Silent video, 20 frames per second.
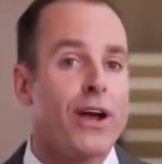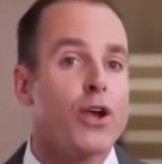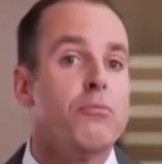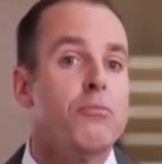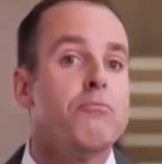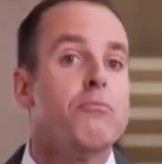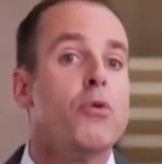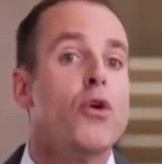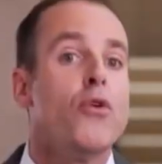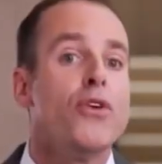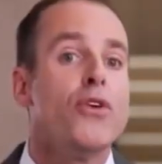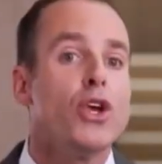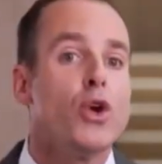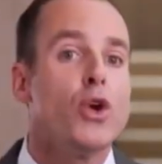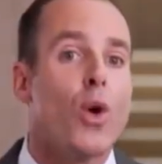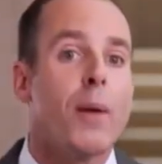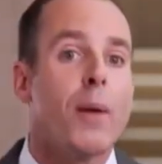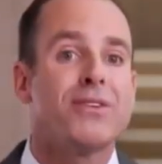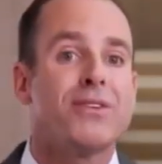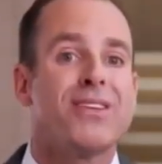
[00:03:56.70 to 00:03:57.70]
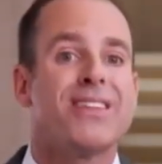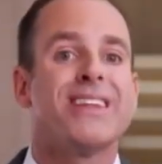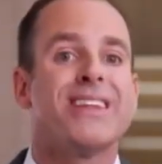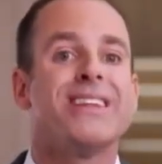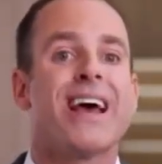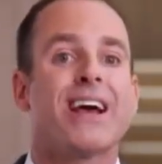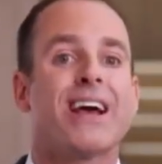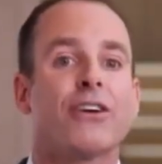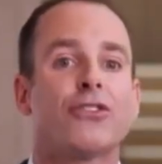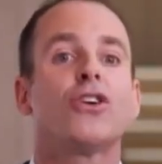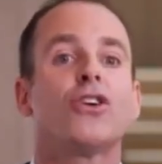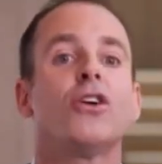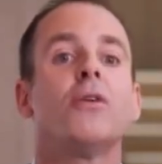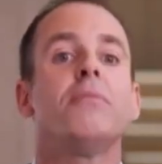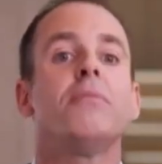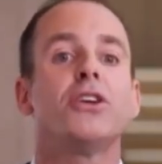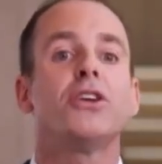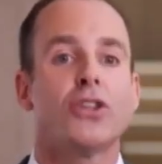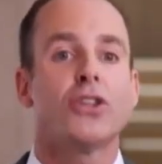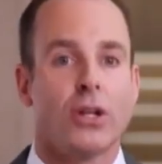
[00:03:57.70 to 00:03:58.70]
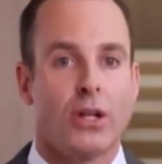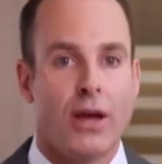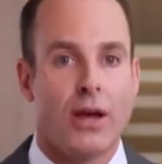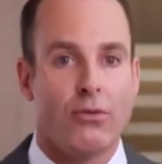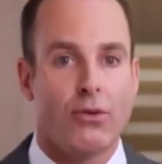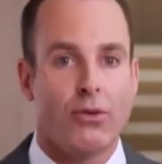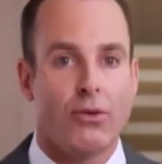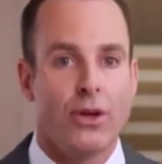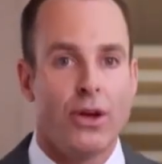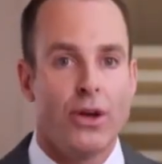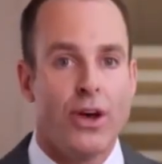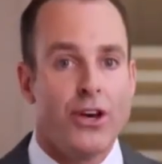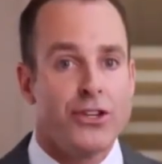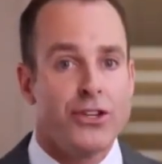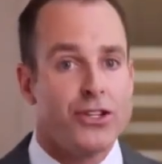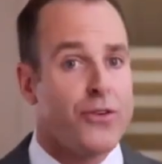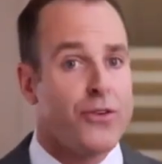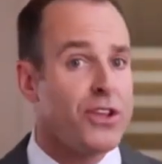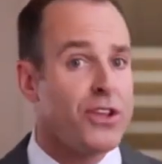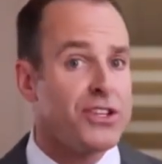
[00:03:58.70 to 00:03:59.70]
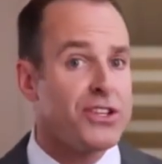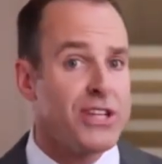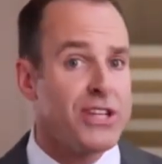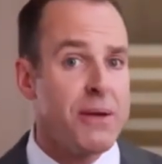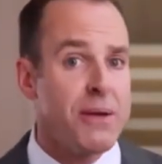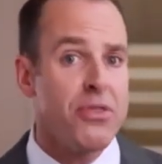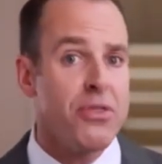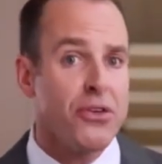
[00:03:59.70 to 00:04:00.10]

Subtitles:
you, moving you up to the next commission level. So for the same